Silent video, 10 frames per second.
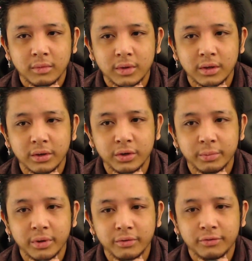Tyrion, you
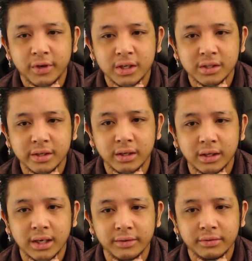better fucking stay
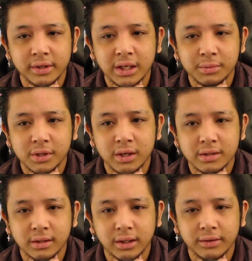alive and keep
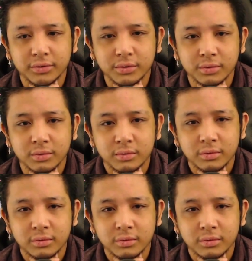Sansa alive too.